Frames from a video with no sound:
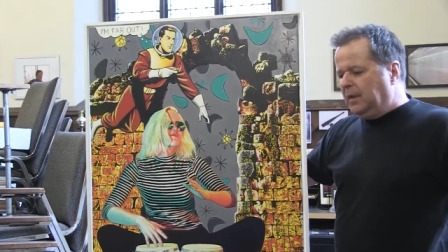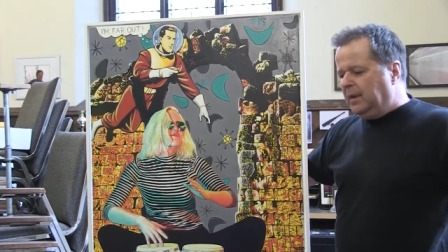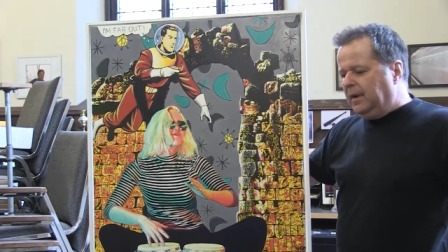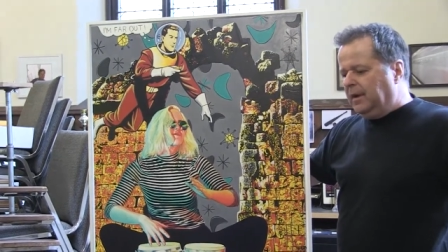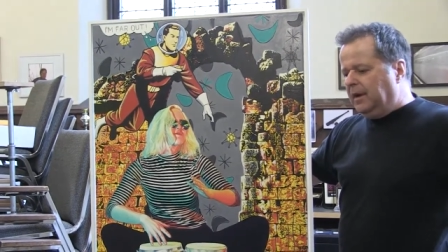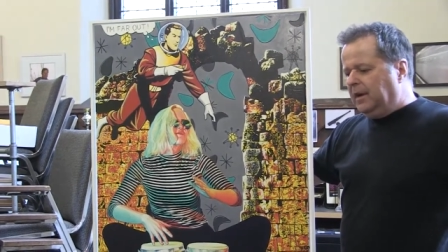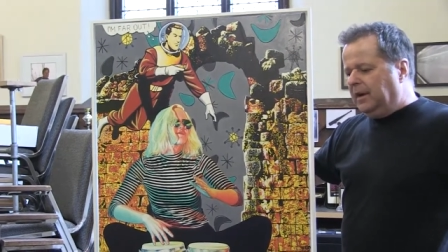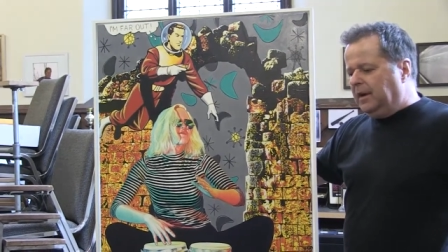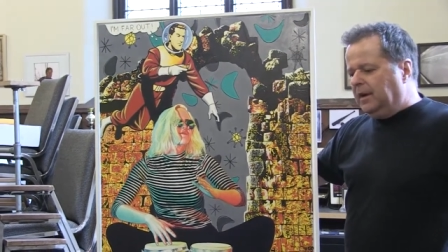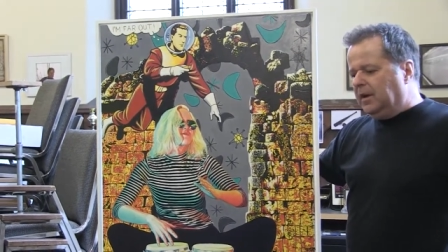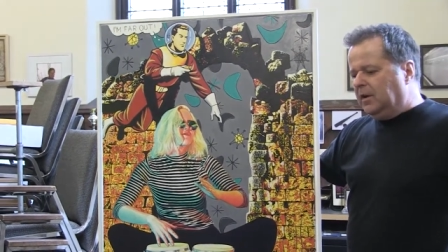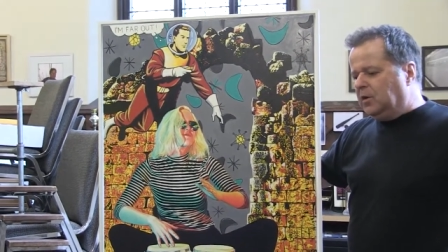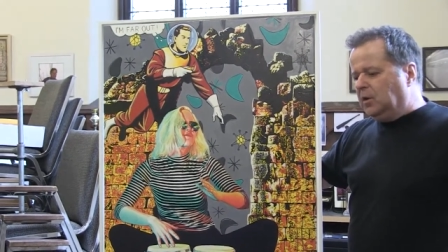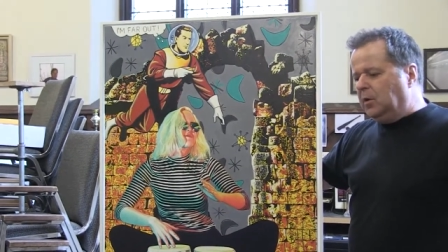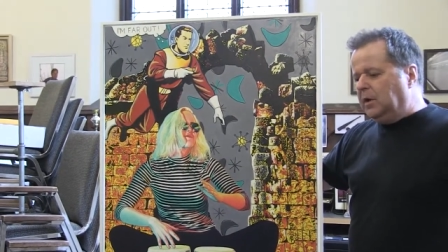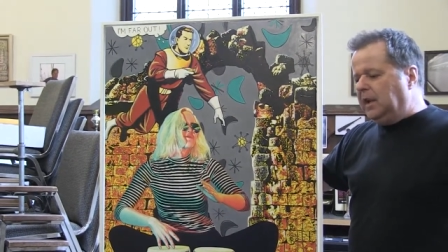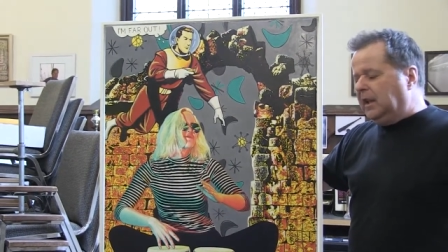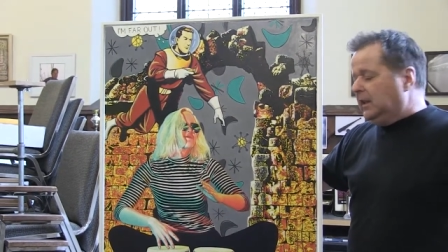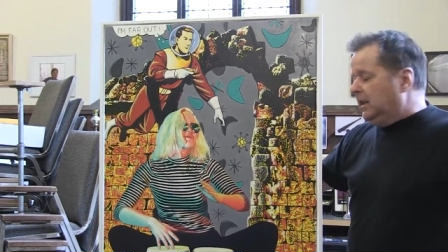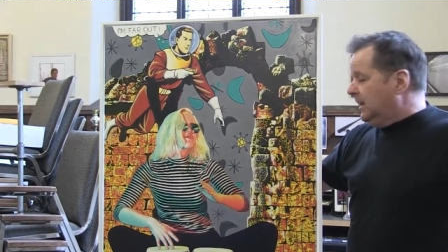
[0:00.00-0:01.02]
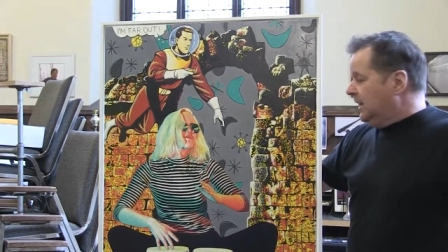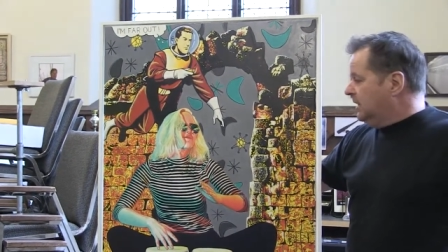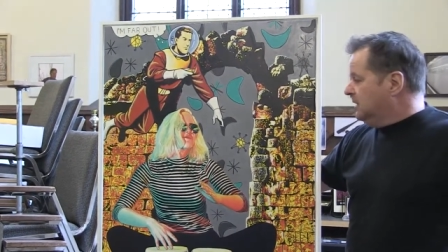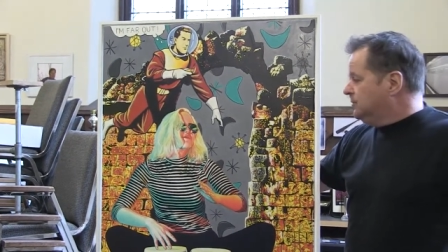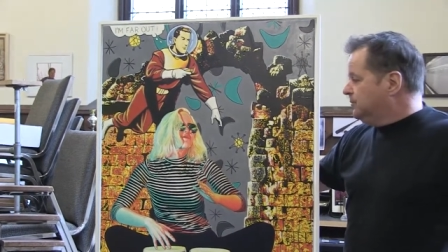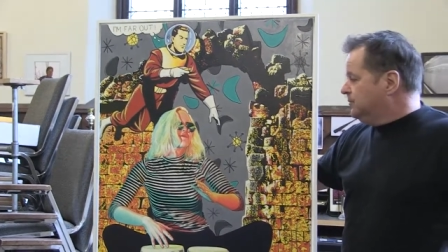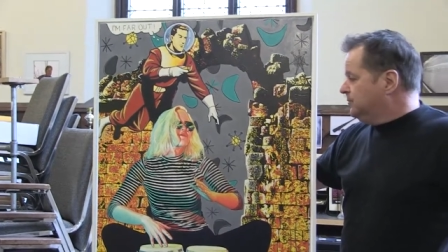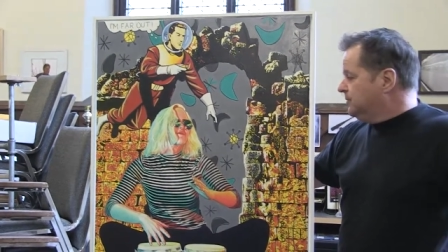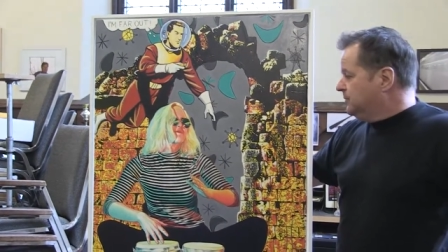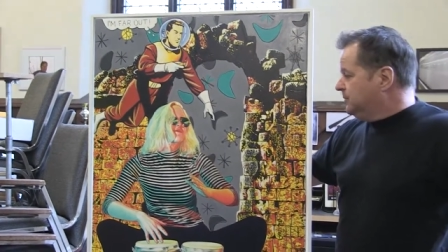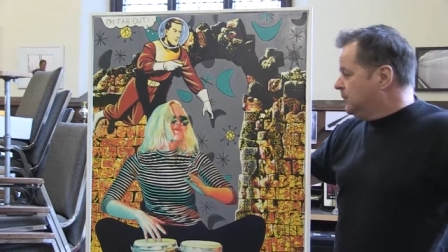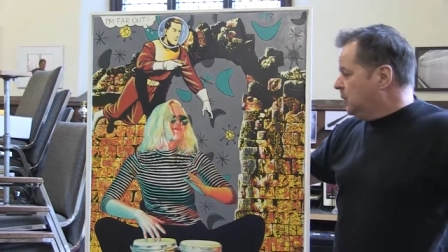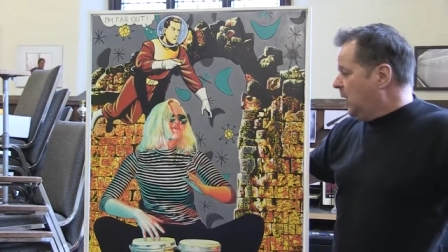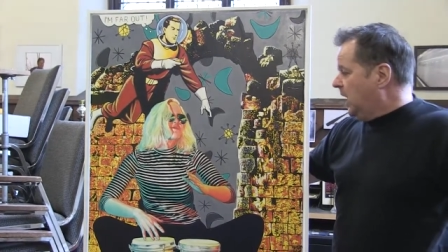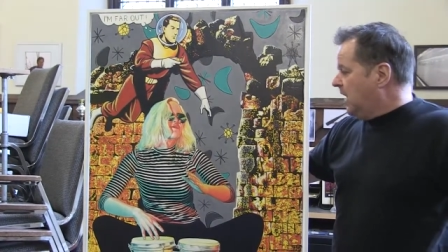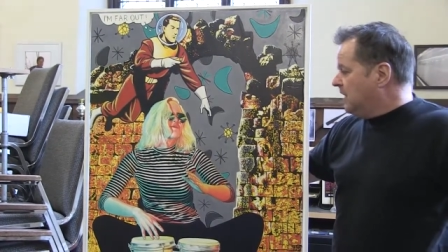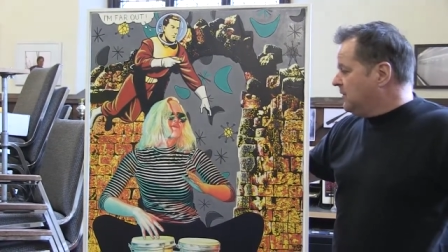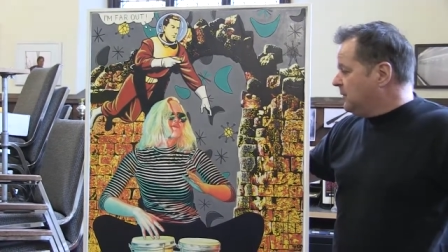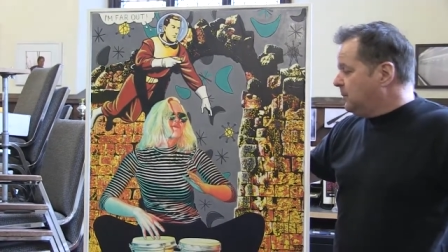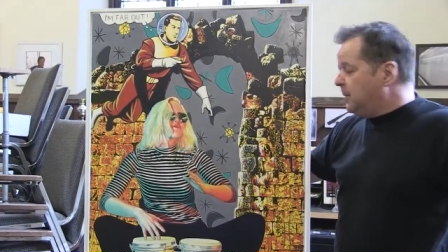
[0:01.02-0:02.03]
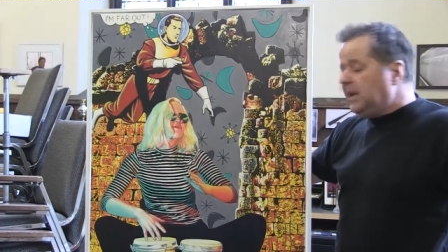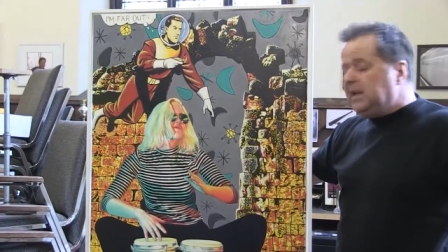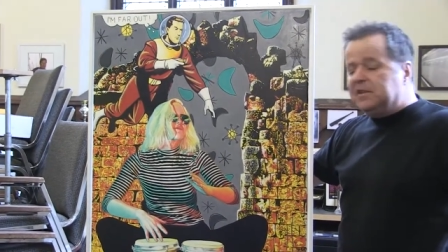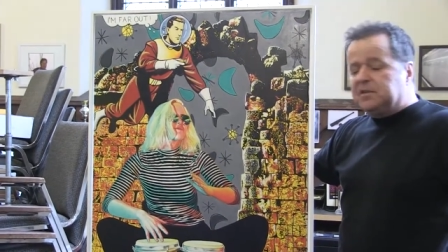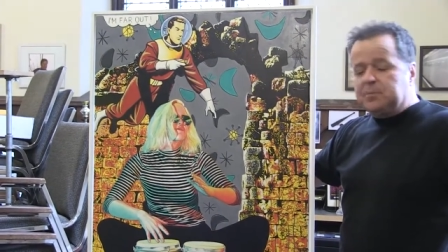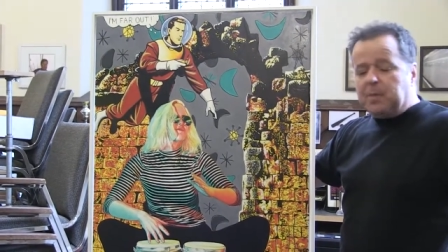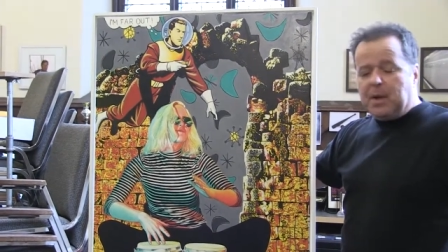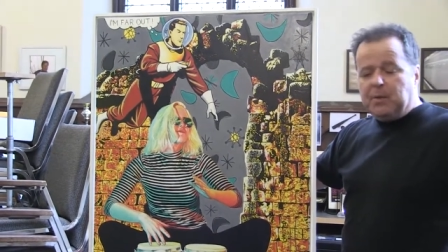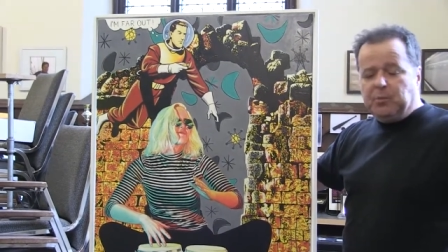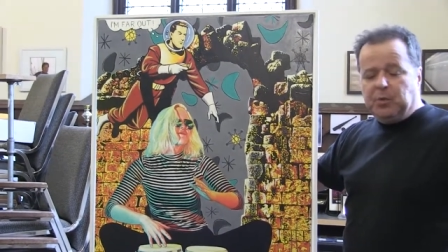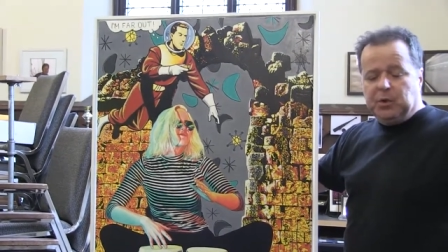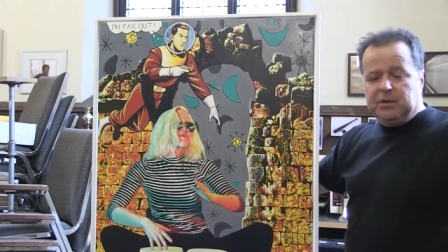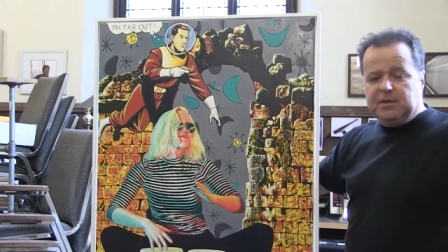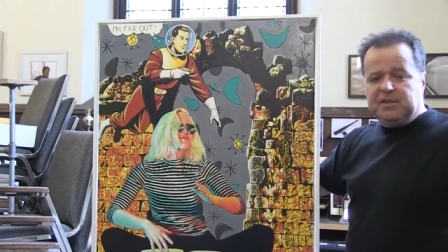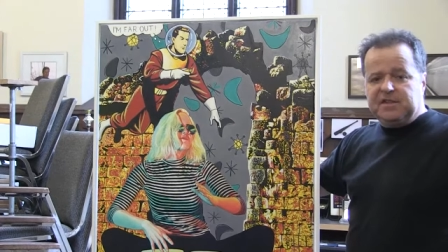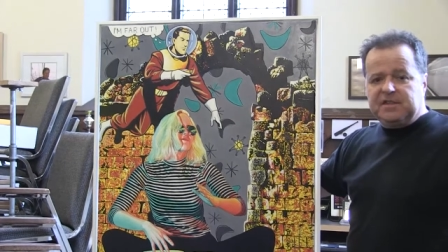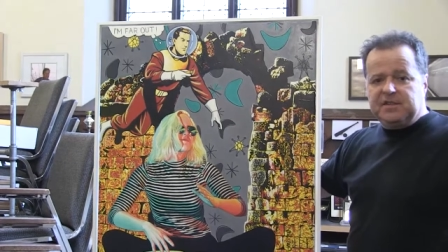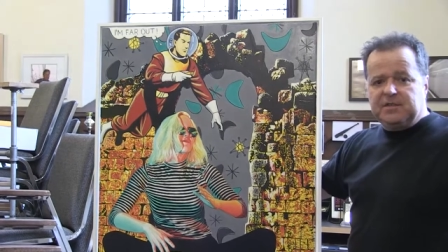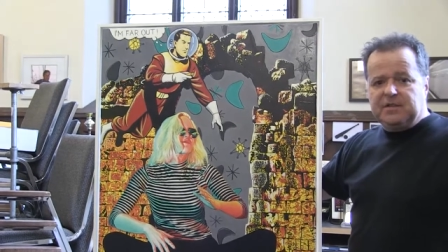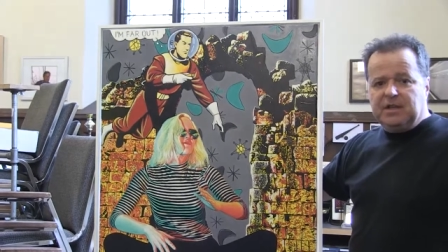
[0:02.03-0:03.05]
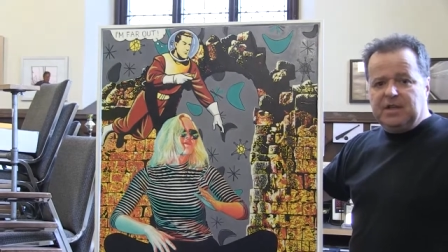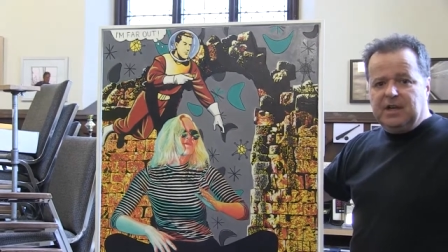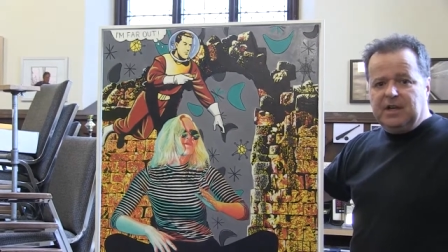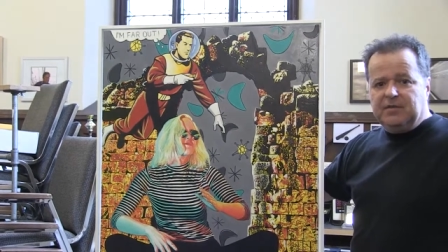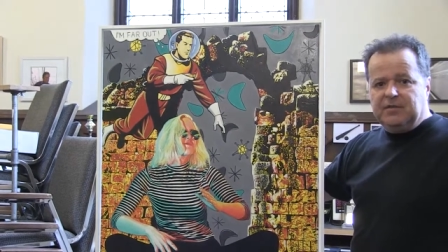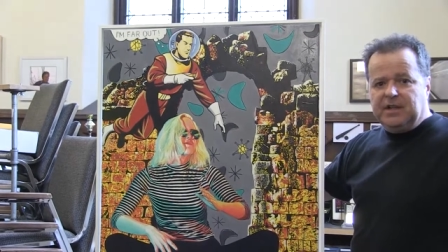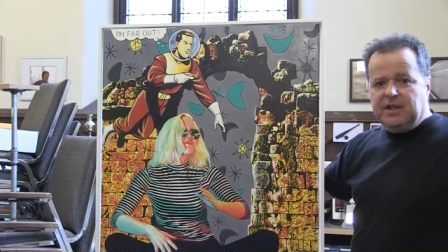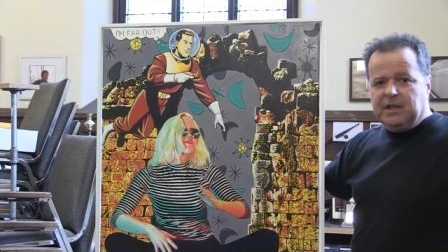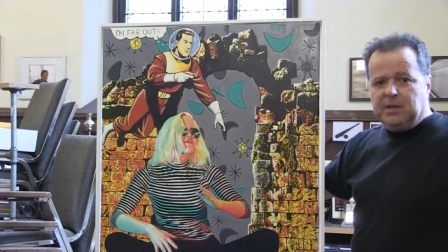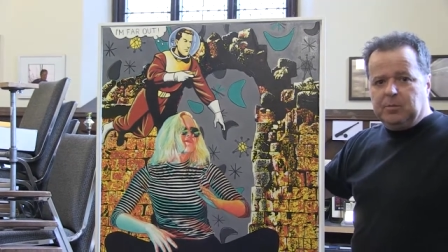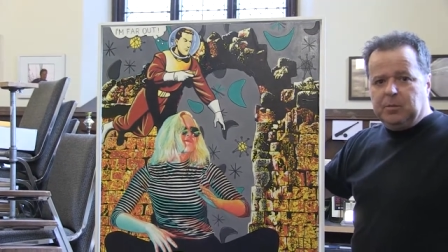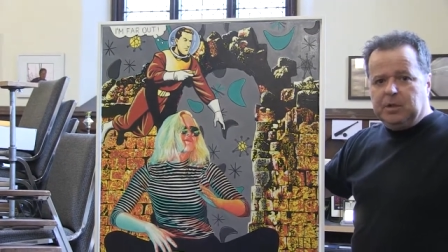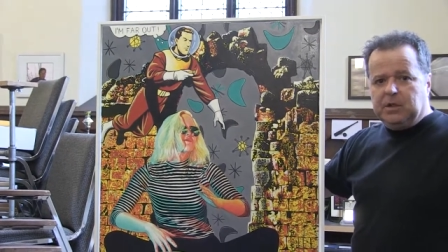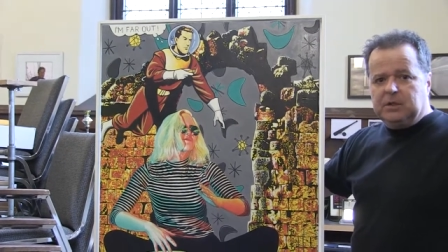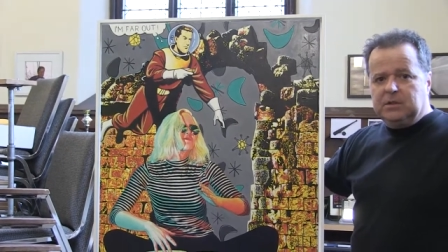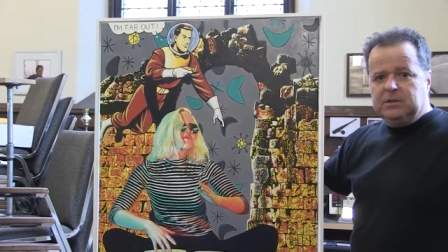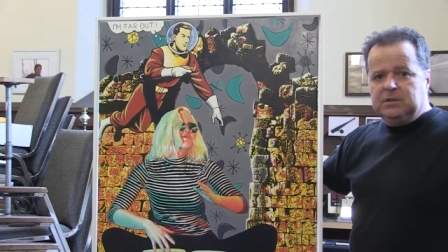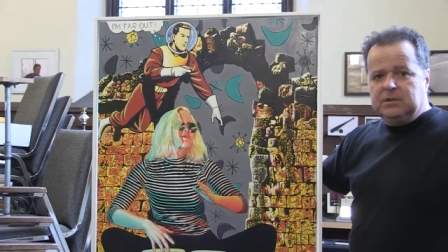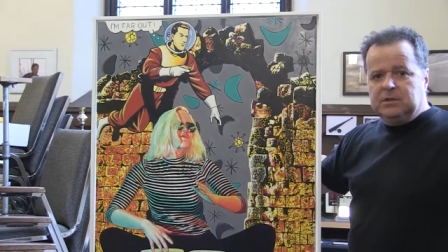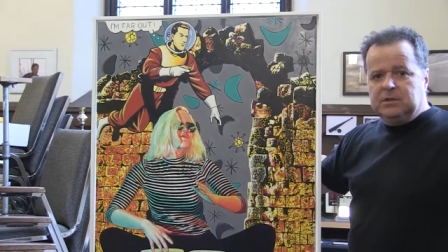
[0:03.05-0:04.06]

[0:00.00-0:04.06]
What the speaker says: Accordingly, we have a piece by Bruce available